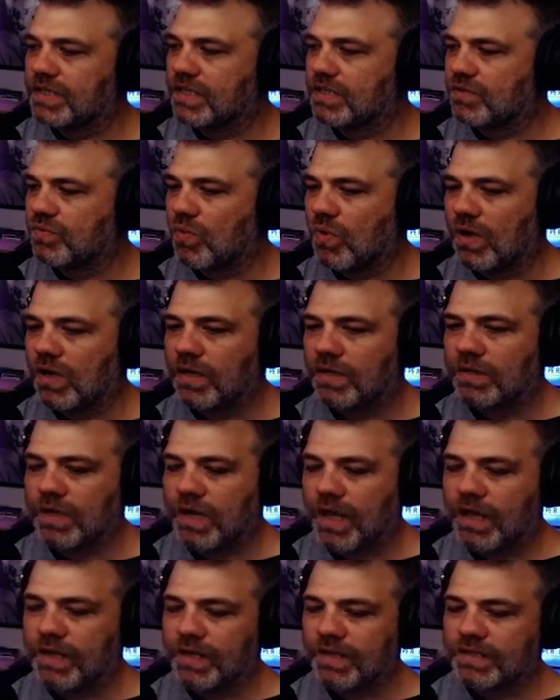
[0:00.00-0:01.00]
is one,
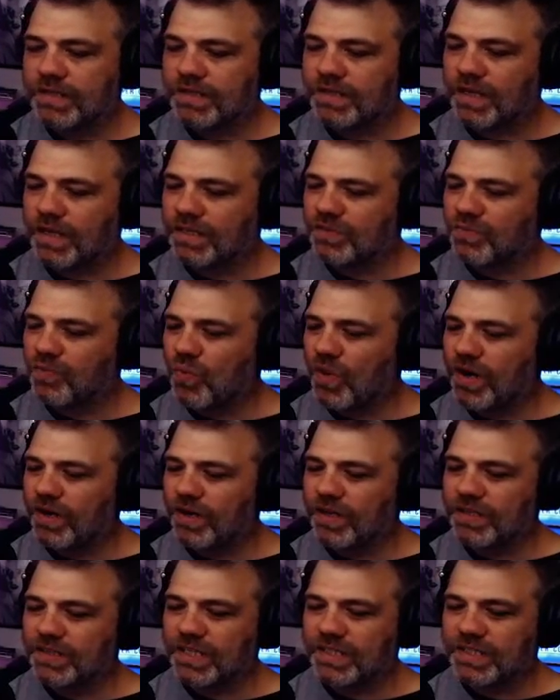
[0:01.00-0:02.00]
and it's weird
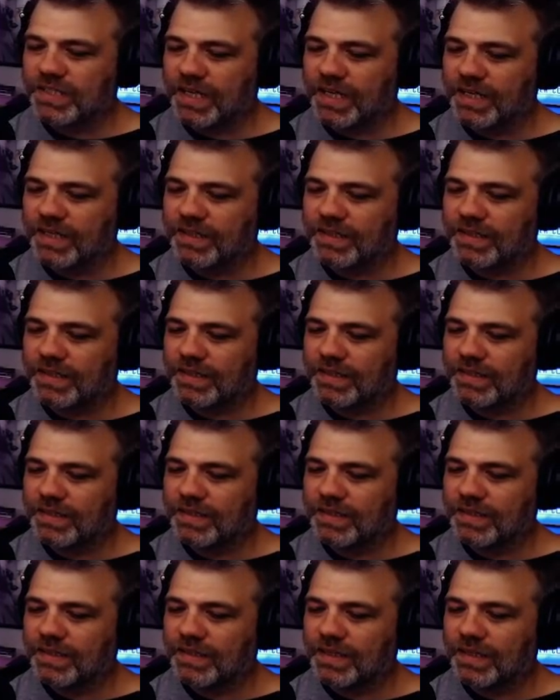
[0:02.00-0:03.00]
because it's like
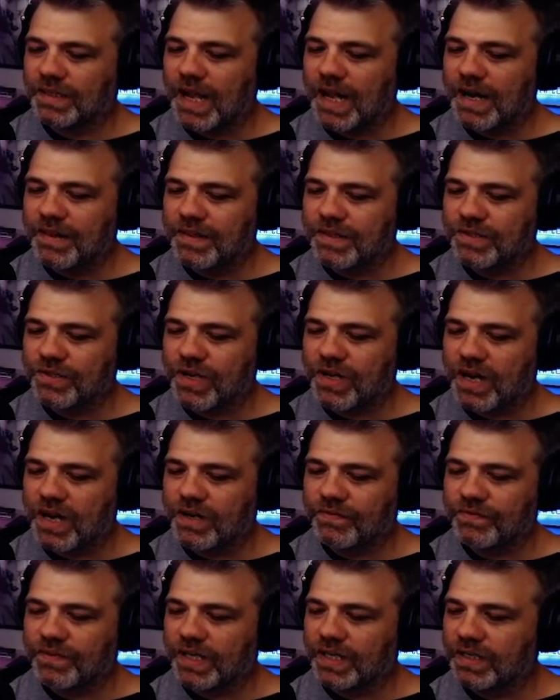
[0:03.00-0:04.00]
a lot of these are kind
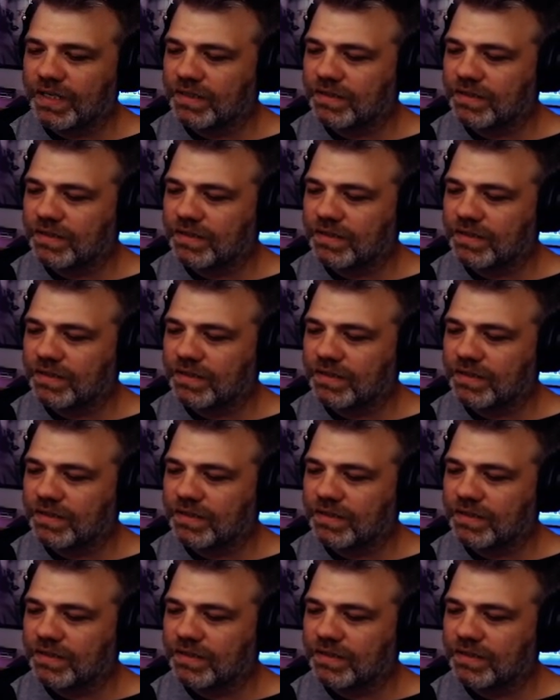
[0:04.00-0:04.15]
of like